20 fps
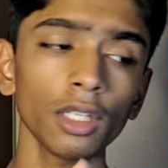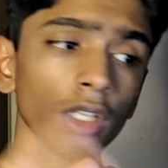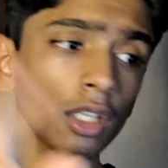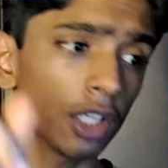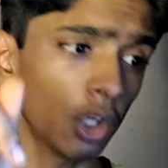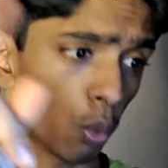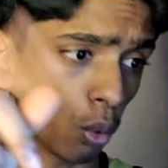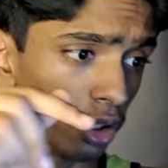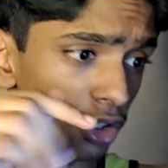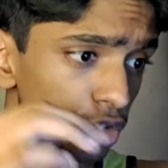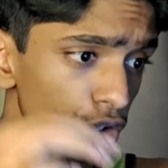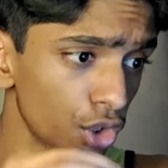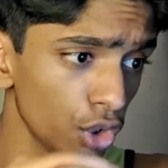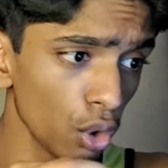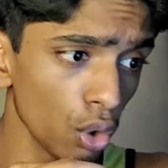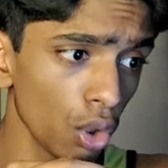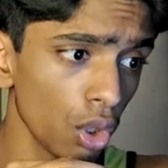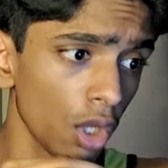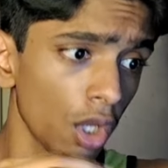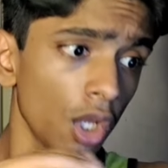Now once you
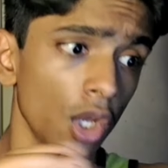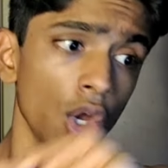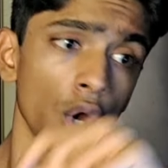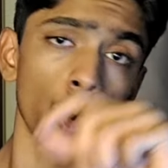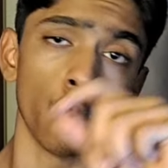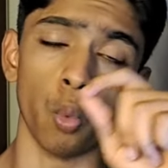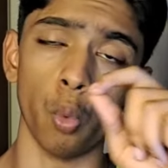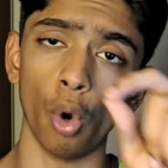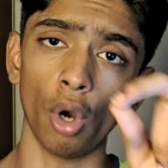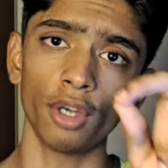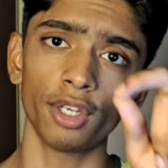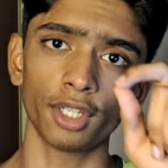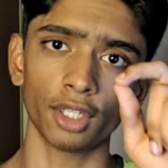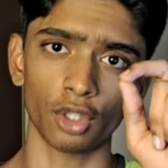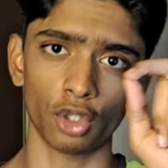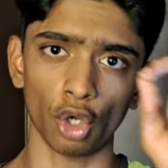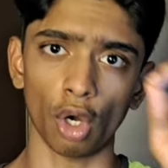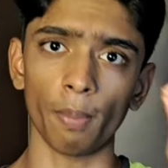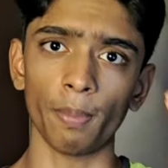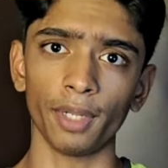know what
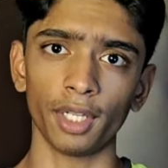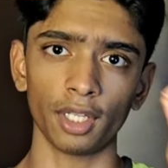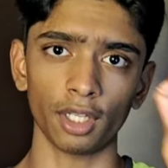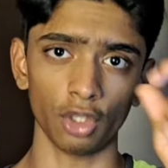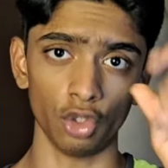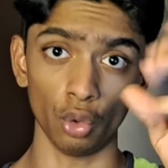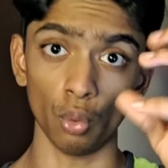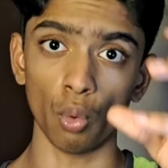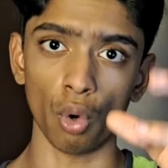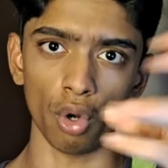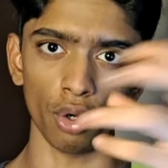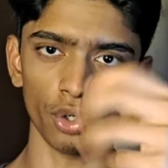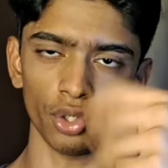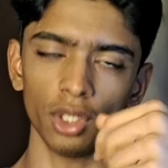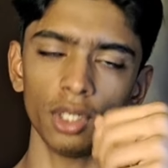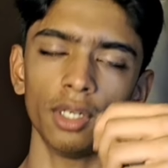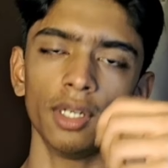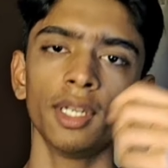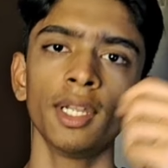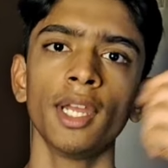topic you want to
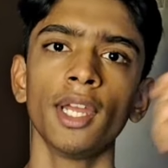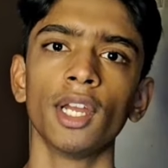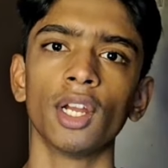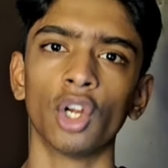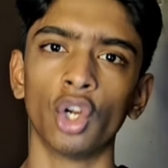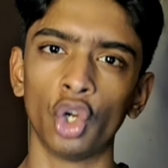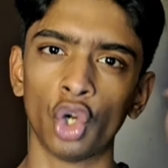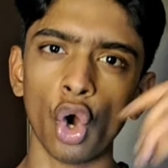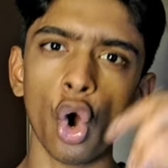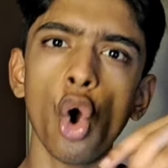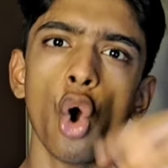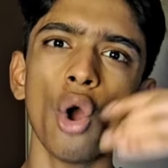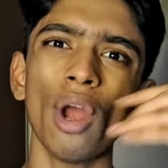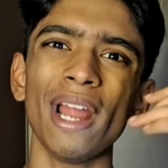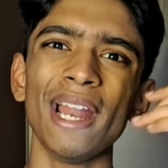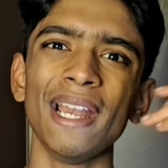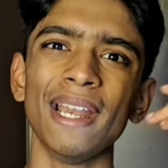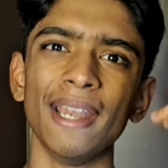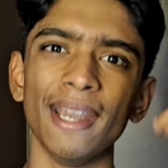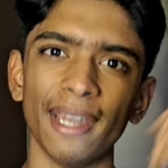learn, go
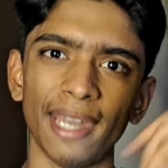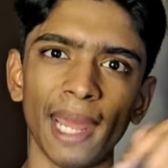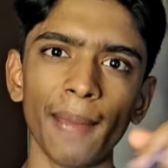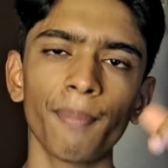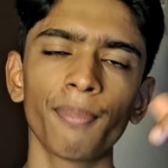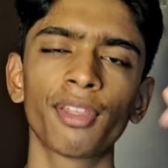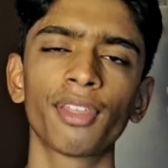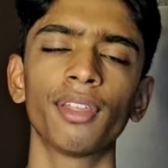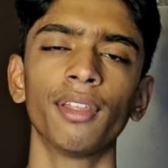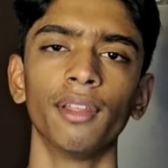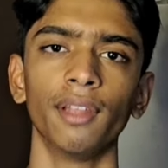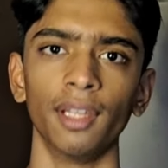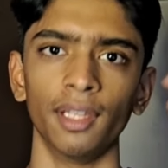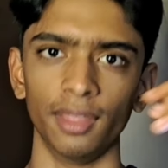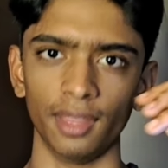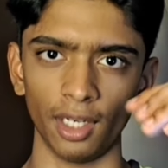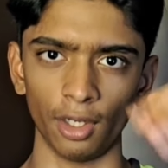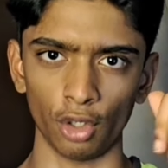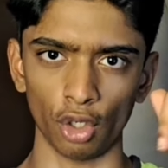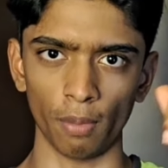in depth in
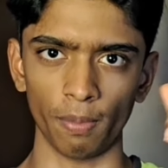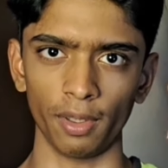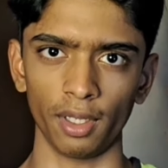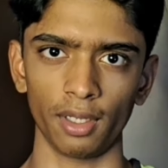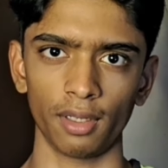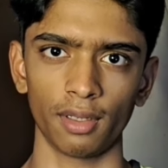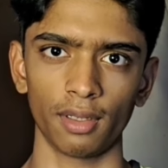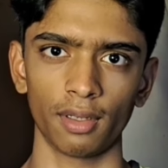that topic.